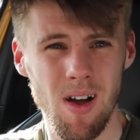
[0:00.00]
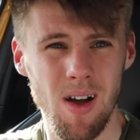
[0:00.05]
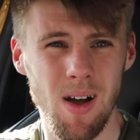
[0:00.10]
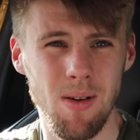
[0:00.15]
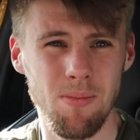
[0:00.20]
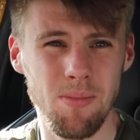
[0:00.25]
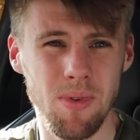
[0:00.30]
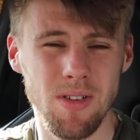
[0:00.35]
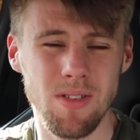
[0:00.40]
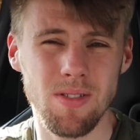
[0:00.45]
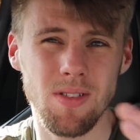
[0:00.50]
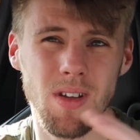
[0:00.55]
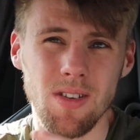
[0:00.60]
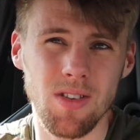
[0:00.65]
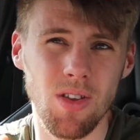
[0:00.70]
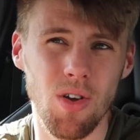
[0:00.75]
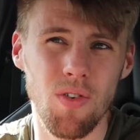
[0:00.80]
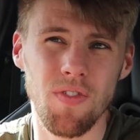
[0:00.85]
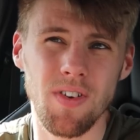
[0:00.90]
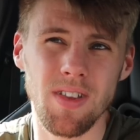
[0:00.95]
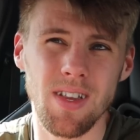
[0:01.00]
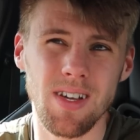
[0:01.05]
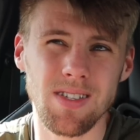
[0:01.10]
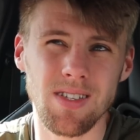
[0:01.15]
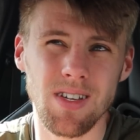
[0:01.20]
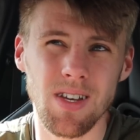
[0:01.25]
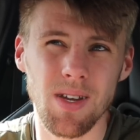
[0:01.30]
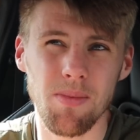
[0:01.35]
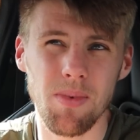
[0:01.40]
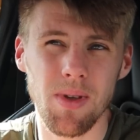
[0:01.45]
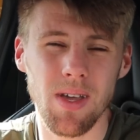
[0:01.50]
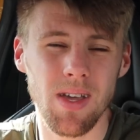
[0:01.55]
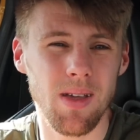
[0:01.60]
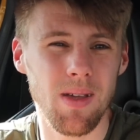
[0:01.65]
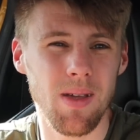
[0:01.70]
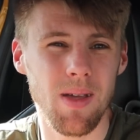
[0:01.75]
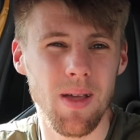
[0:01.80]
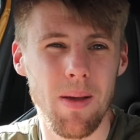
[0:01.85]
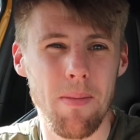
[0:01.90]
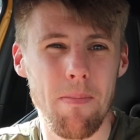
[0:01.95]
I don't think that's going to
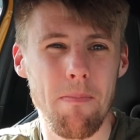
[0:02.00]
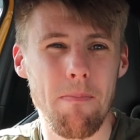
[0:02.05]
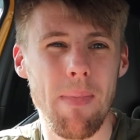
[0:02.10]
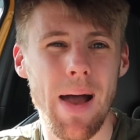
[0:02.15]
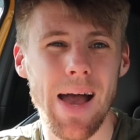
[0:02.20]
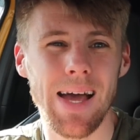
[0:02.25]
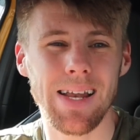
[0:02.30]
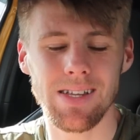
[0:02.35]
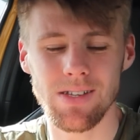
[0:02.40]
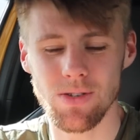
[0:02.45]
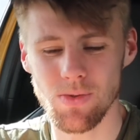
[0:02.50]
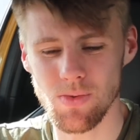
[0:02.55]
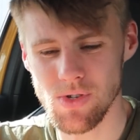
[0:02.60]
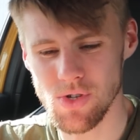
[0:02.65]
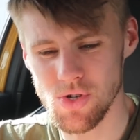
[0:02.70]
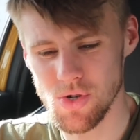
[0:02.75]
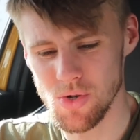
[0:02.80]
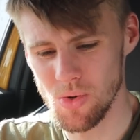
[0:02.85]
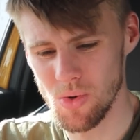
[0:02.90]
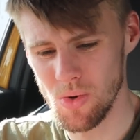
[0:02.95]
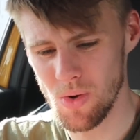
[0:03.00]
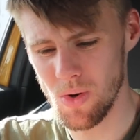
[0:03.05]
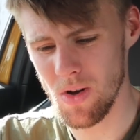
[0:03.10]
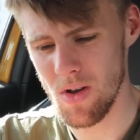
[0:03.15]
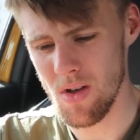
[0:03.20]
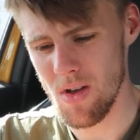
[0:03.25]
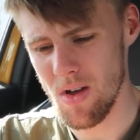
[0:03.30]
be mad to insure.